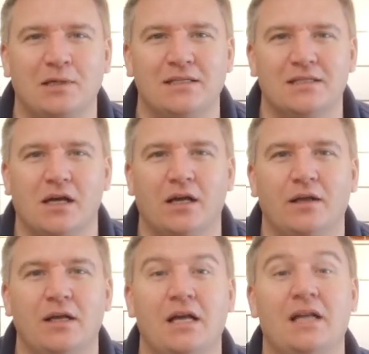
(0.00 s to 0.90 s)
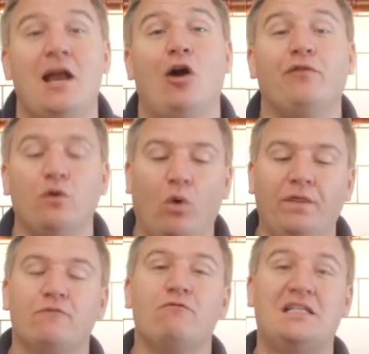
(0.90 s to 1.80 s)
pizza. Now, if you
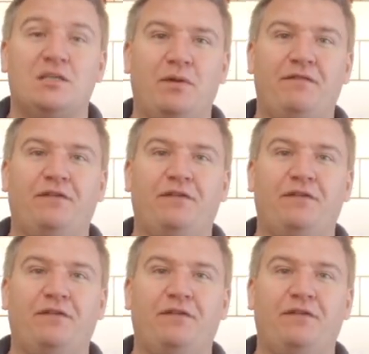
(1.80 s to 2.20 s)
want the recipe